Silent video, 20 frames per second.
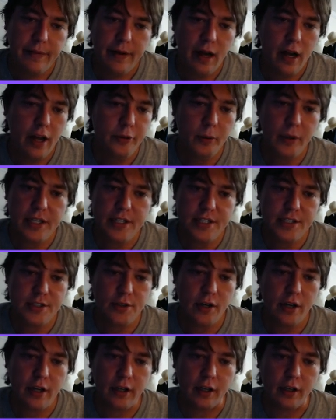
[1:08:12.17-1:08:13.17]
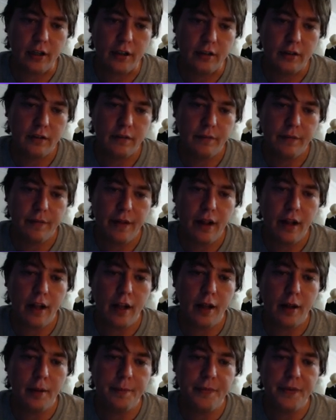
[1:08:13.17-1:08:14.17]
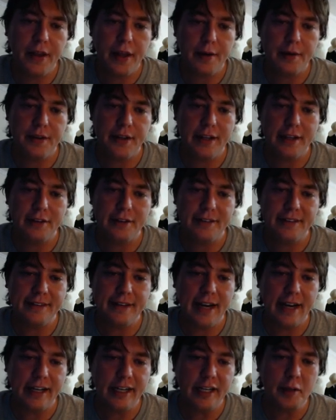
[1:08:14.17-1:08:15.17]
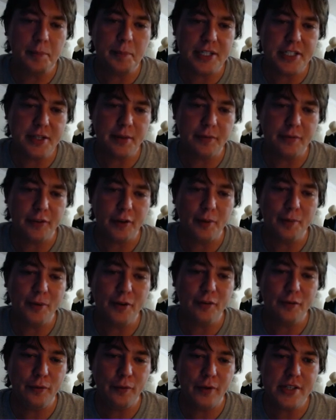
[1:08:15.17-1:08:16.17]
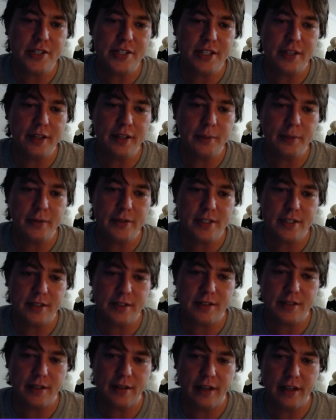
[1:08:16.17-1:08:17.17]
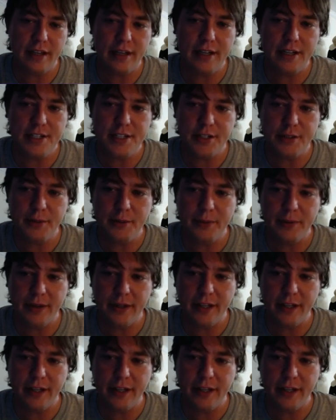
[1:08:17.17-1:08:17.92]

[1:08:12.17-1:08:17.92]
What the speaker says: Otherwise strong. That the hanging bishop for a move was an issue.